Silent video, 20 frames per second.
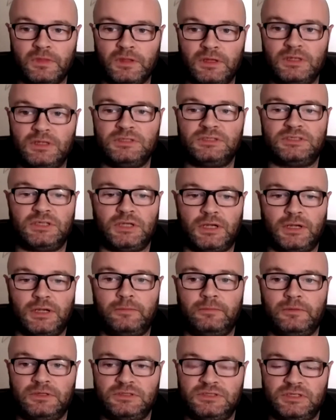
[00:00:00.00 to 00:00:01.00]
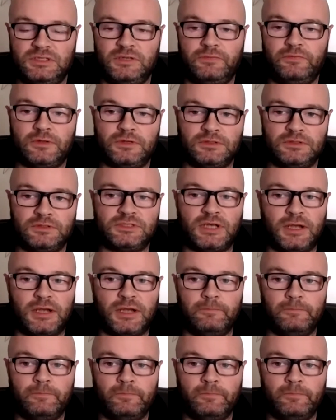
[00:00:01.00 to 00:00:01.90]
It's a difficult time.